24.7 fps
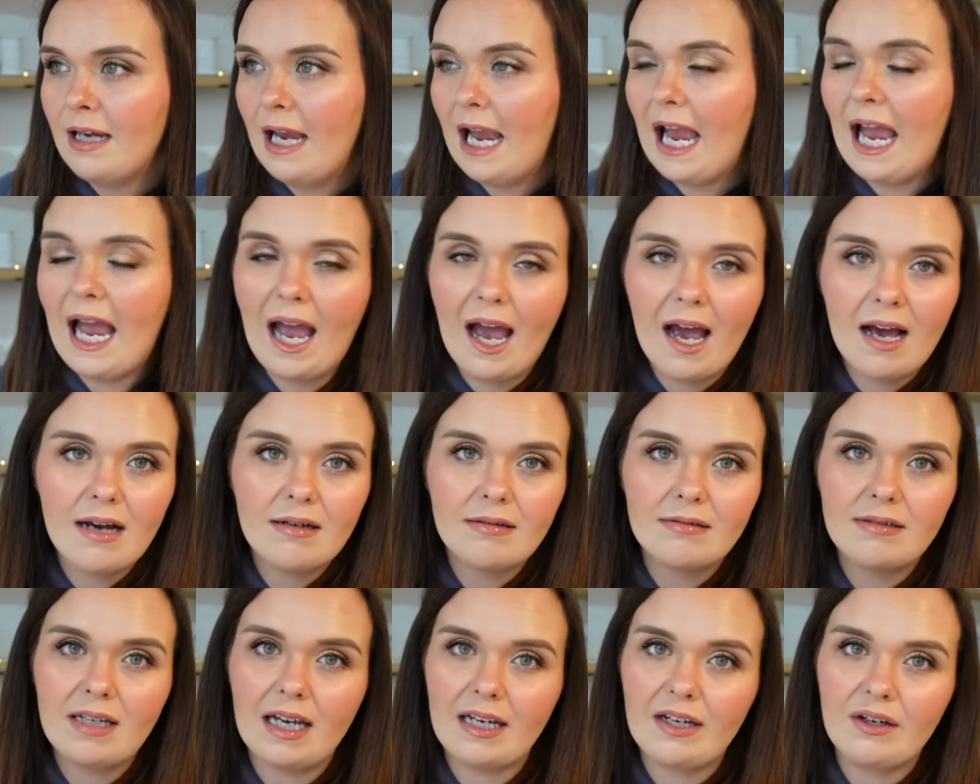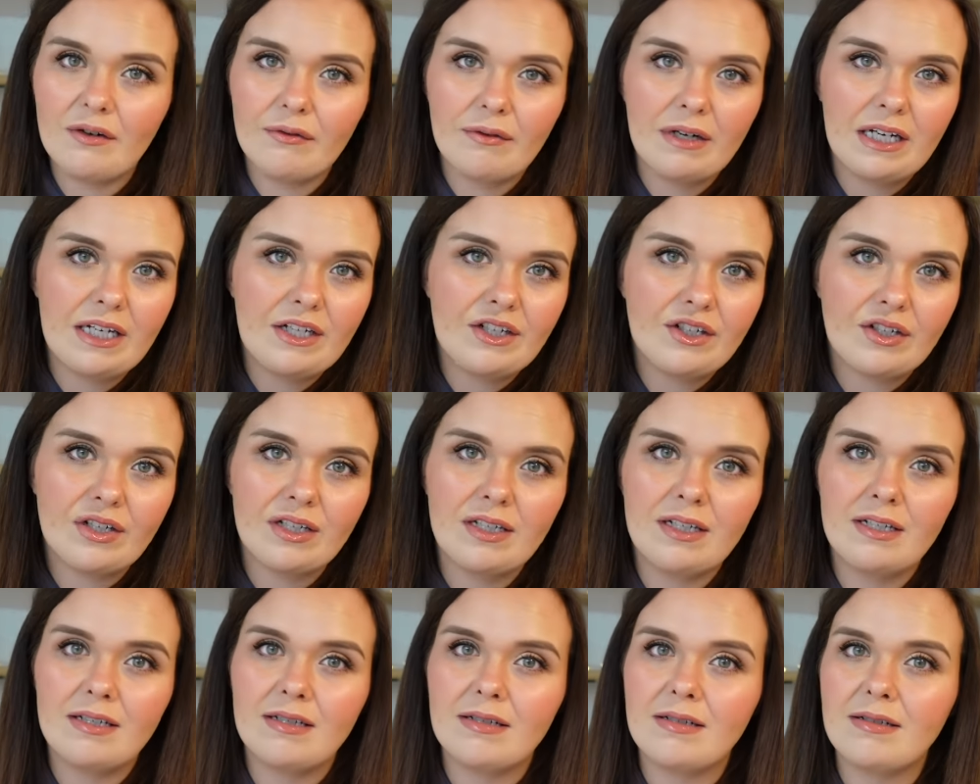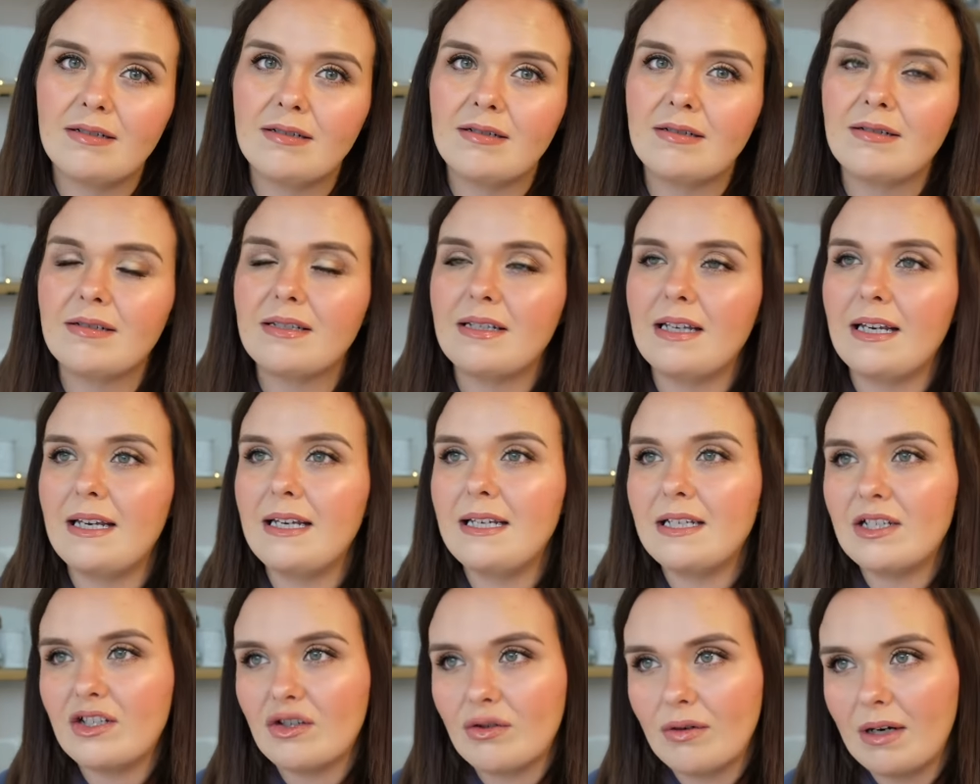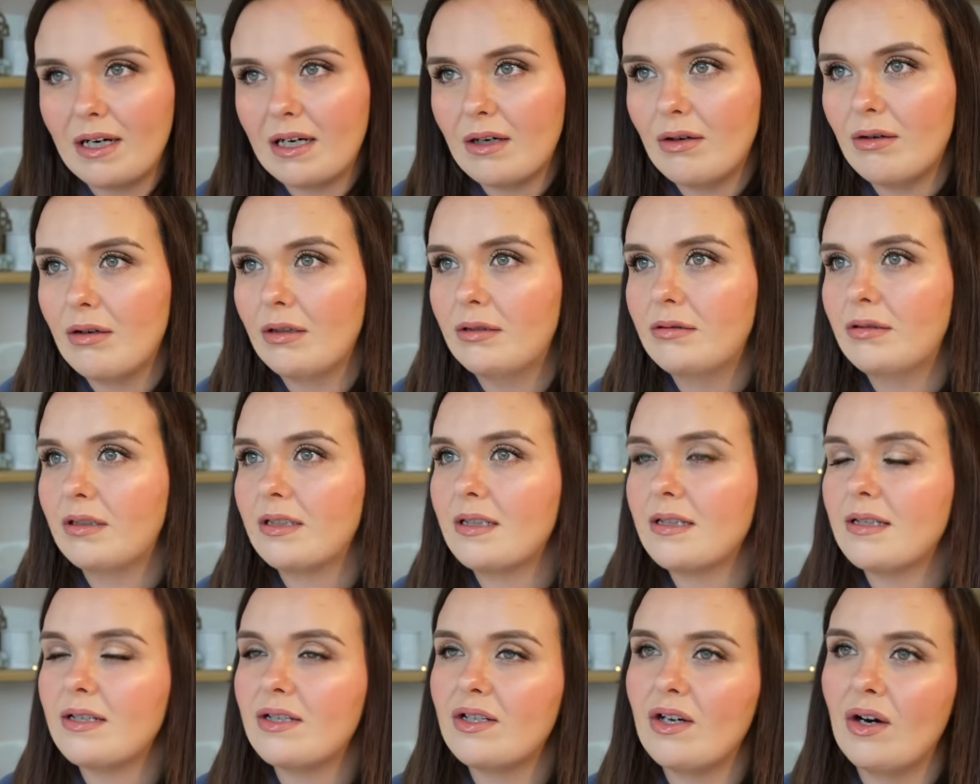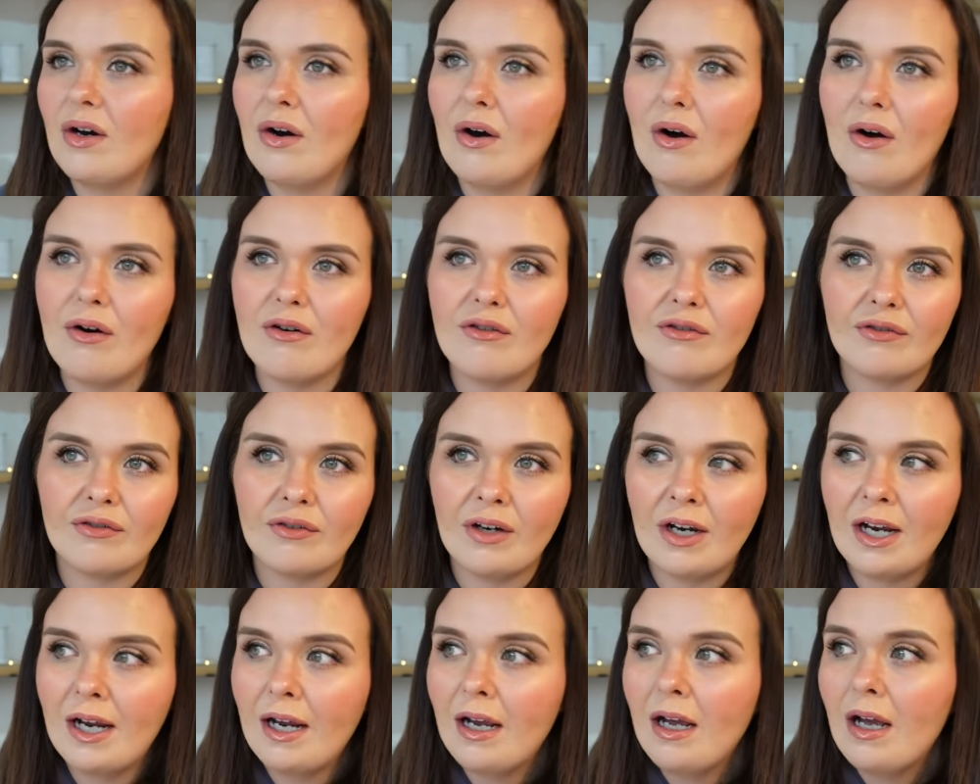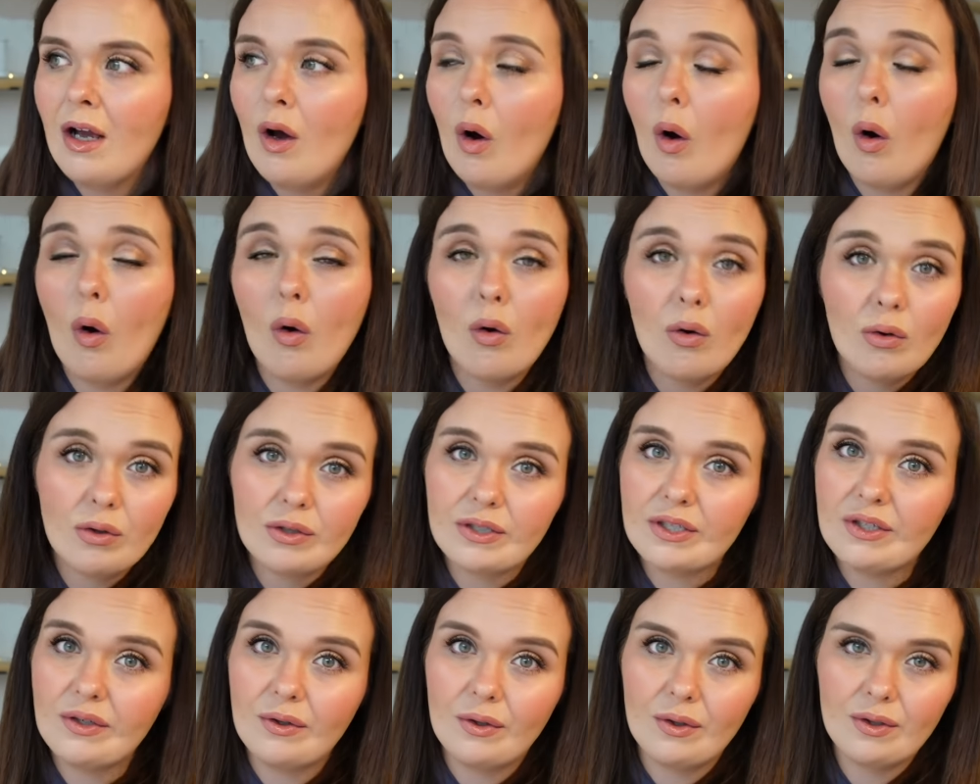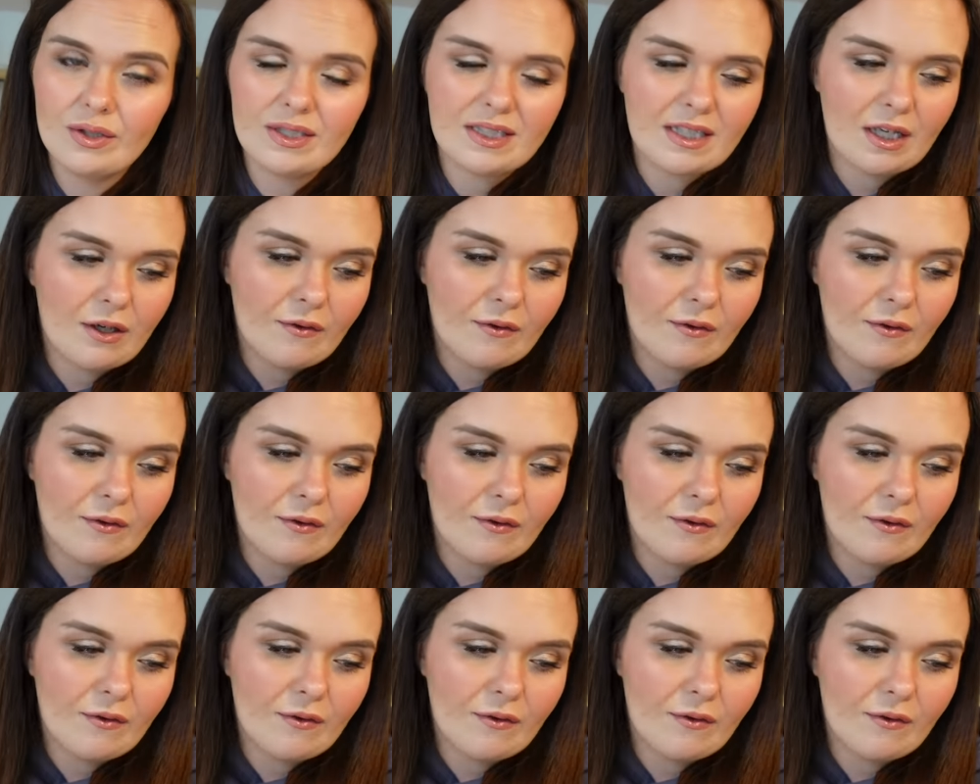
hat decorations, Easter egg hunt stuff, all sorts.